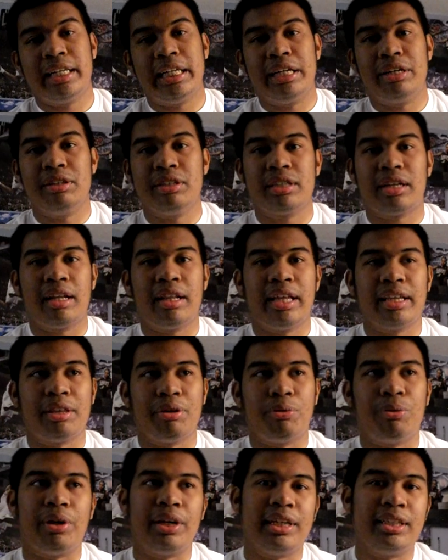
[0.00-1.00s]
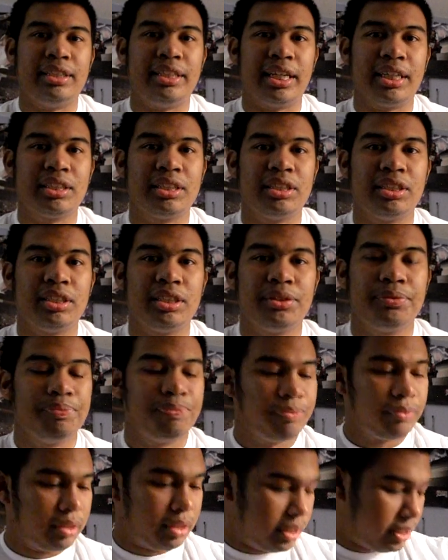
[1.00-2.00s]
It's got like the rugged texture,
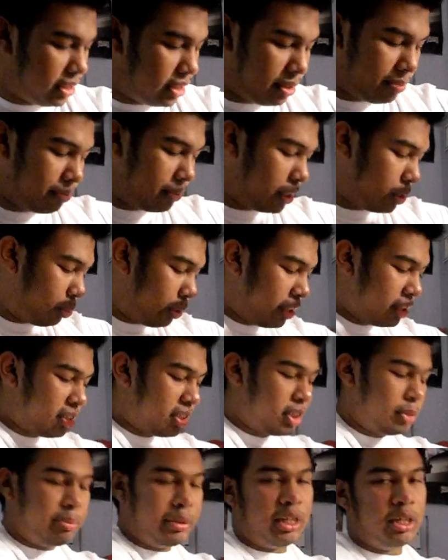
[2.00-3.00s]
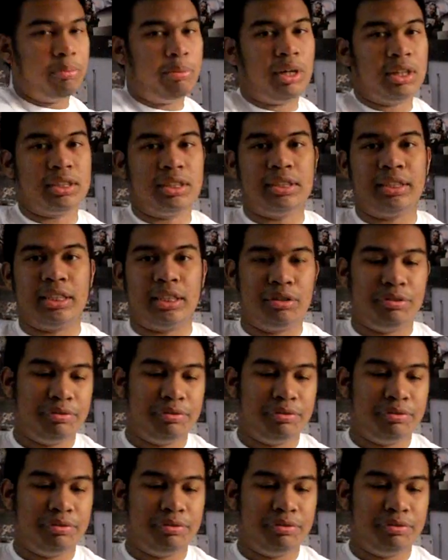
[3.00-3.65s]
as well as the speaker box itself.